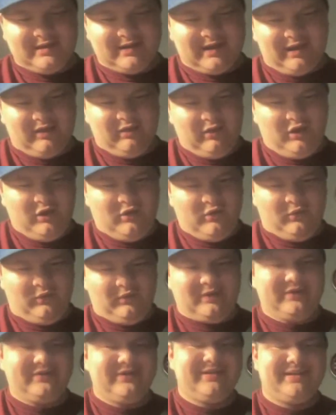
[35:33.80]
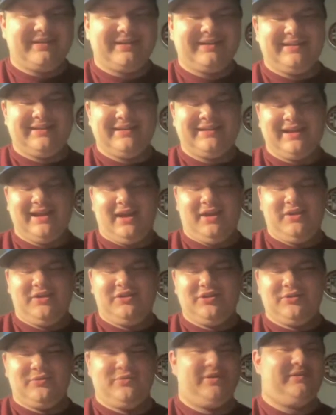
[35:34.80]
Hello. How
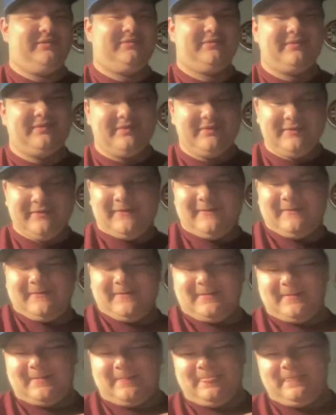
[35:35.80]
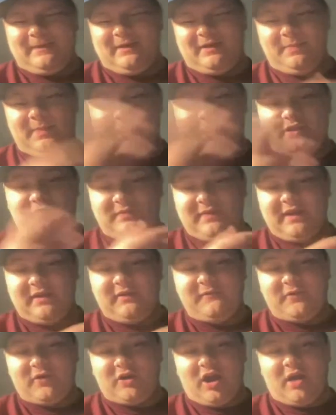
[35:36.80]
you doing? Thank
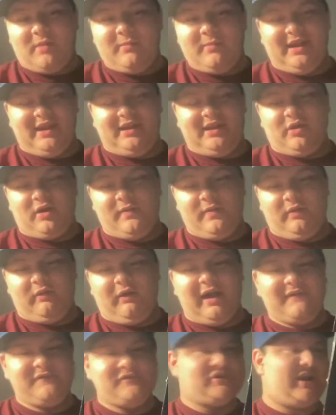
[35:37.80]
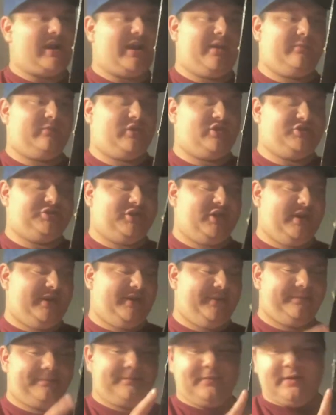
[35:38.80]
you for commenting on the live chat. I appreciate
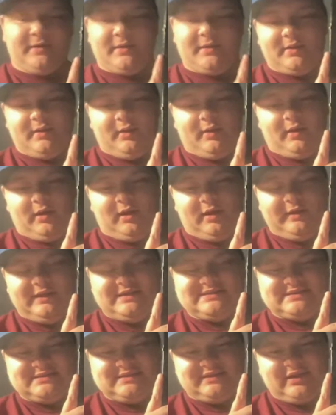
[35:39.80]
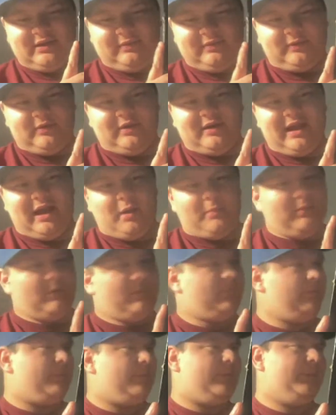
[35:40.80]
it. This is their third
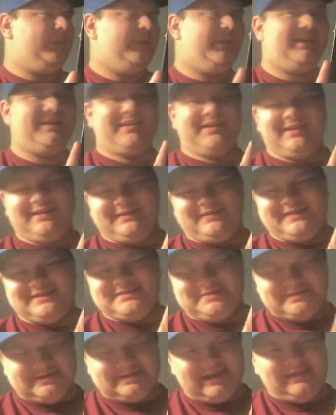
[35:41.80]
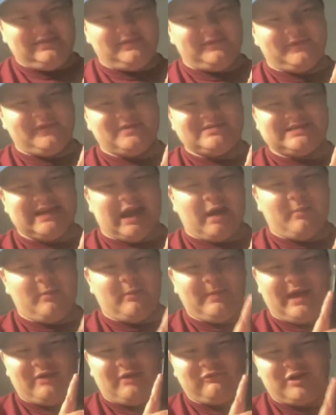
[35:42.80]
album. This was like the first
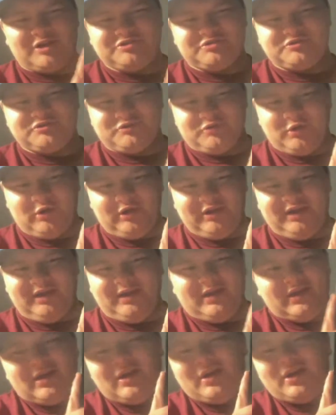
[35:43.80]
album that Rush was really